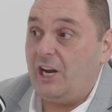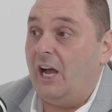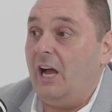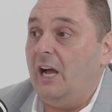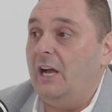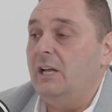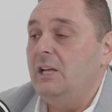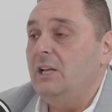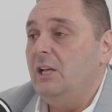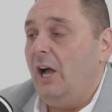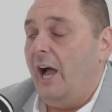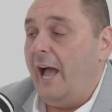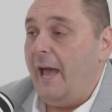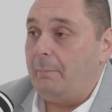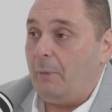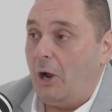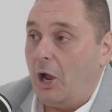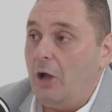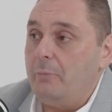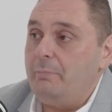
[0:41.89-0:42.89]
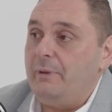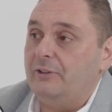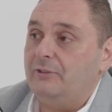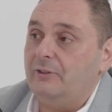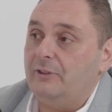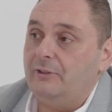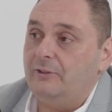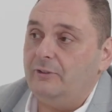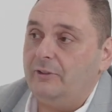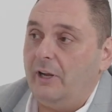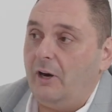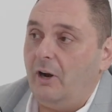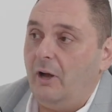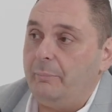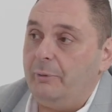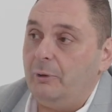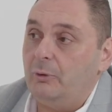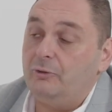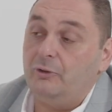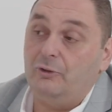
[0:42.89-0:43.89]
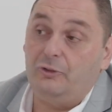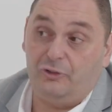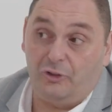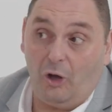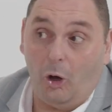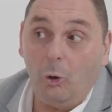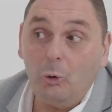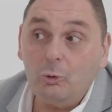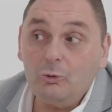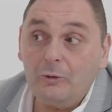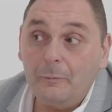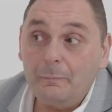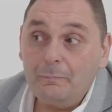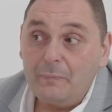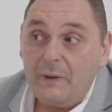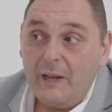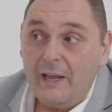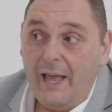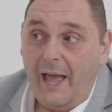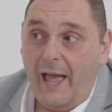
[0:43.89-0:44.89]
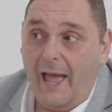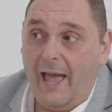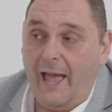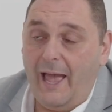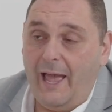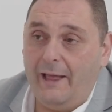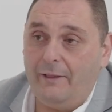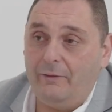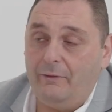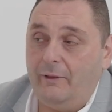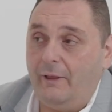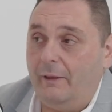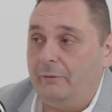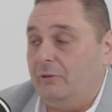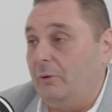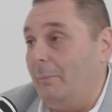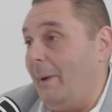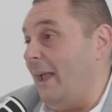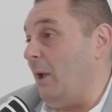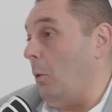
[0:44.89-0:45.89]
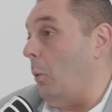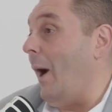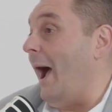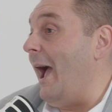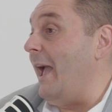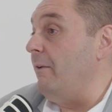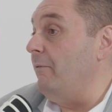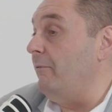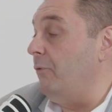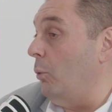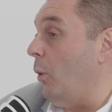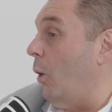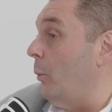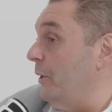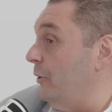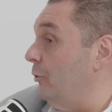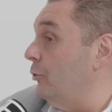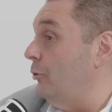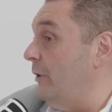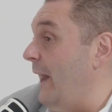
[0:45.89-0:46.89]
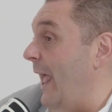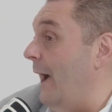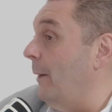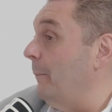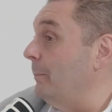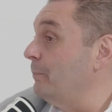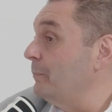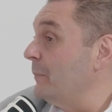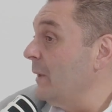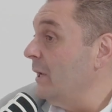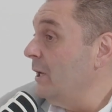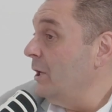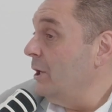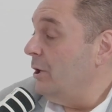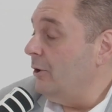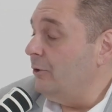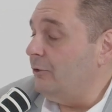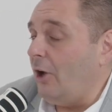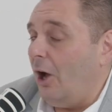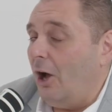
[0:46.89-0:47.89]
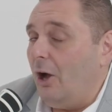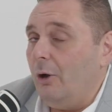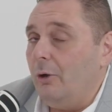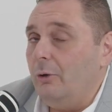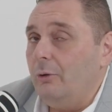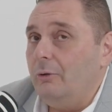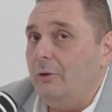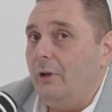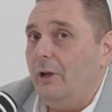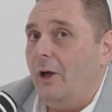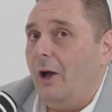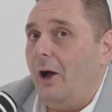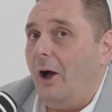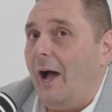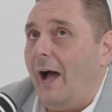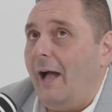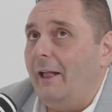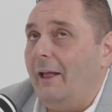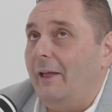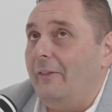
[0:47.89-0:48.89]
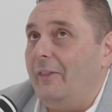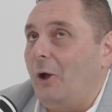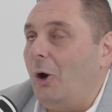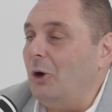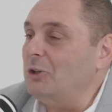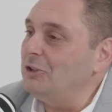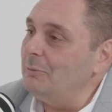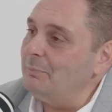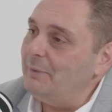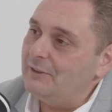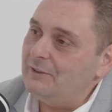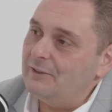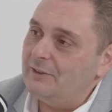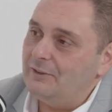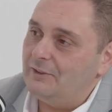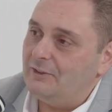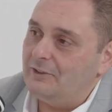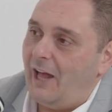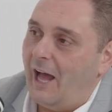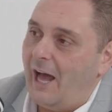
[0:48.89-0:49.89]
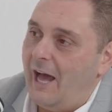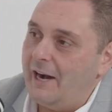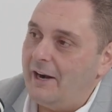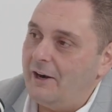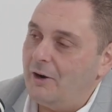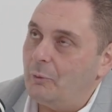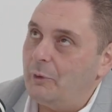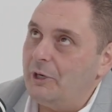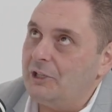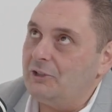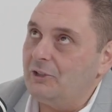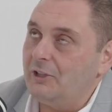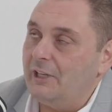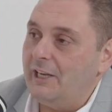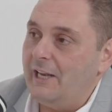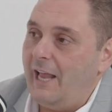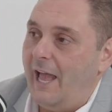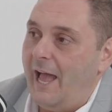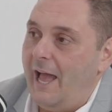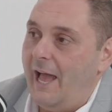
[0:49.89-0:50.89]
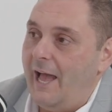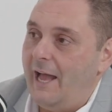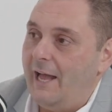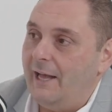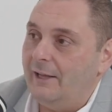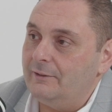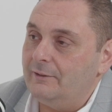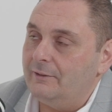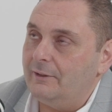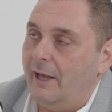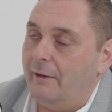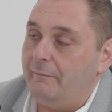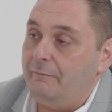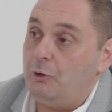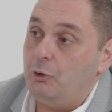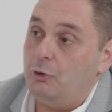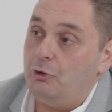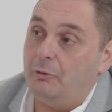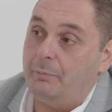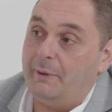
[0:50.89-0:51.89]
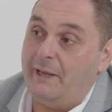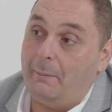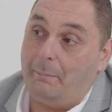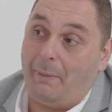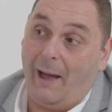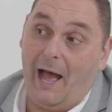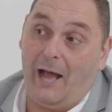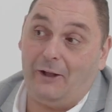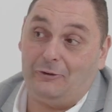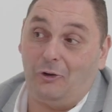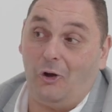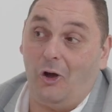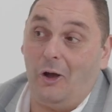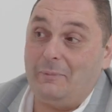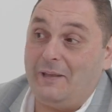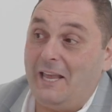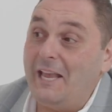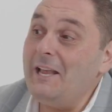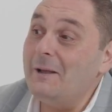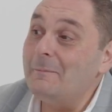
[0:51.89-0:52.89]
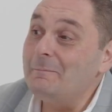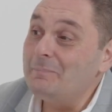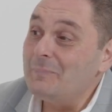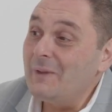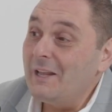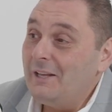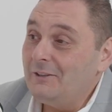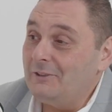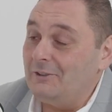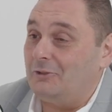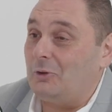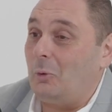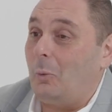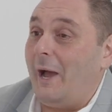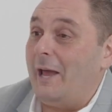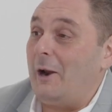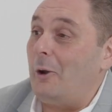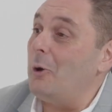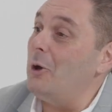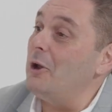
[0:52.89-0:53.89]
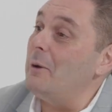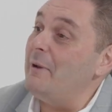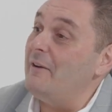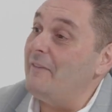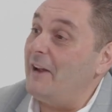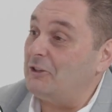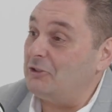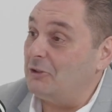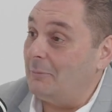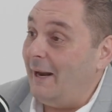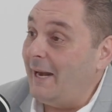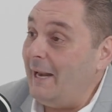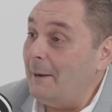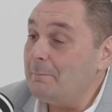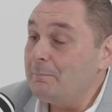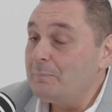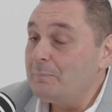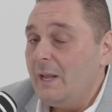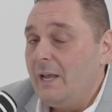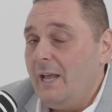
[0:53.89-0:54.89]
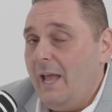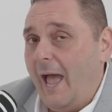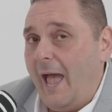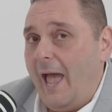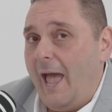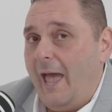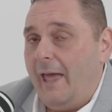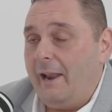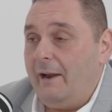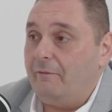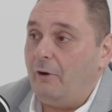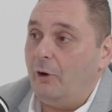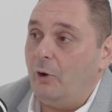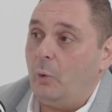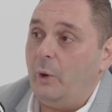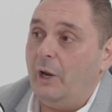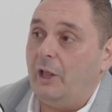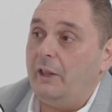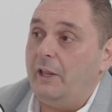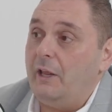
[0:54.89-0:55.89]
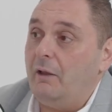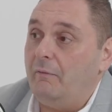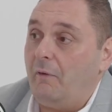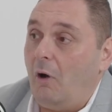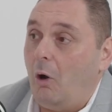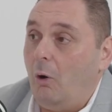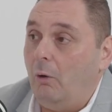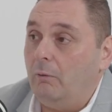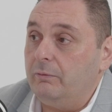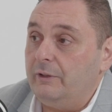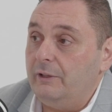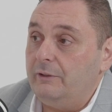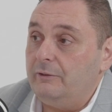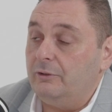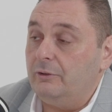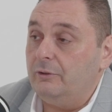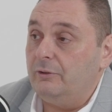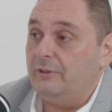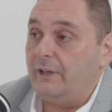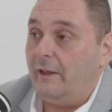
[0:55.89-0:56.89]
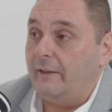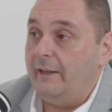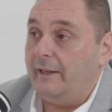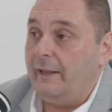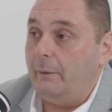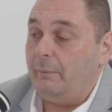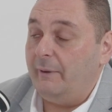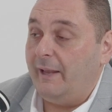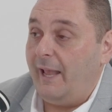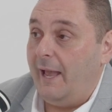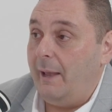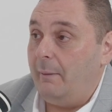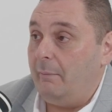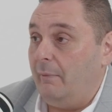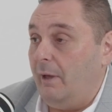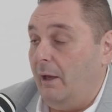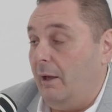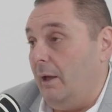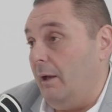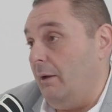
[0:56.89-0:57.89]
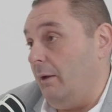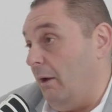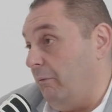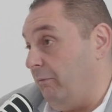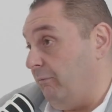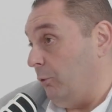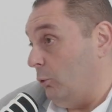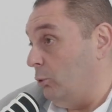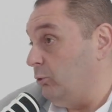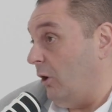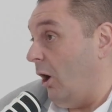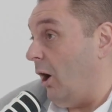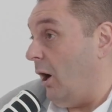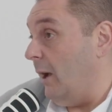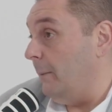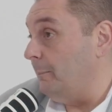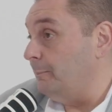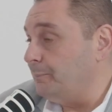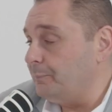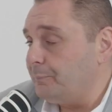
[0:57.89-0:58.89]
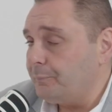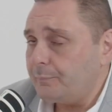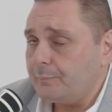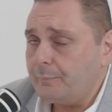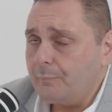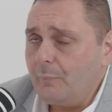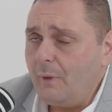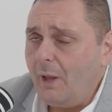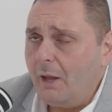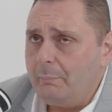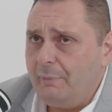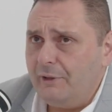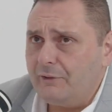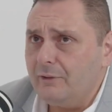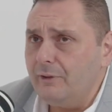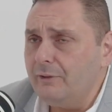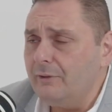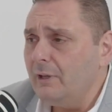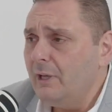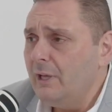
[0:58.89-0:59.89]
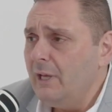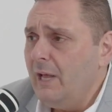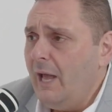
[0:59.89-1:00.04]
I had my own business that I built and sold, and to make way for what we do now. So the auction business started originally as a view to be a part-time gig, just a way to earn a bit of extra money, and it very quickly evolved into something that became a full-time business.